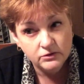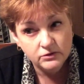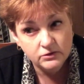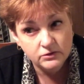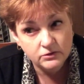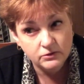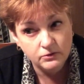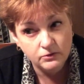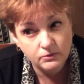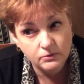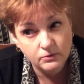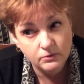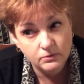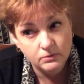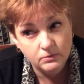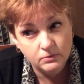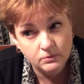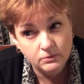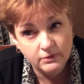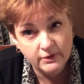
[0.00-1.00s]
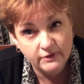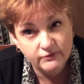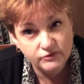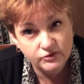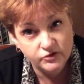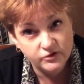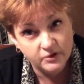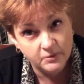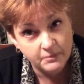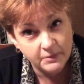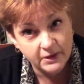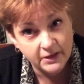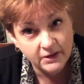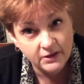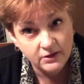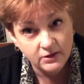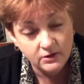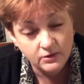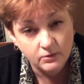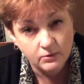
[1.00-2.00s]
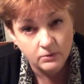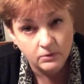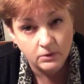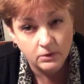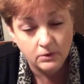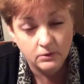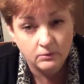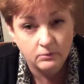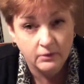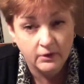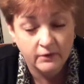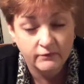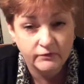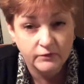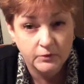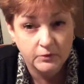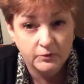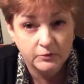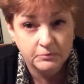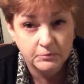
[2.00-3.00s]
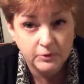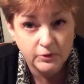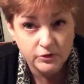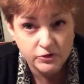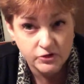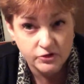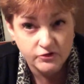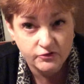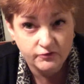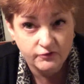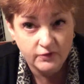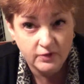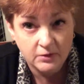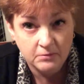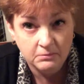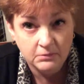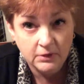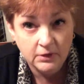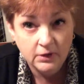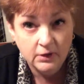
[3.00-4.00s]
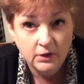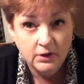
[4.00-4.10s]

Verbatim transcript: to Crafter's Companion or wherever it was purchased from.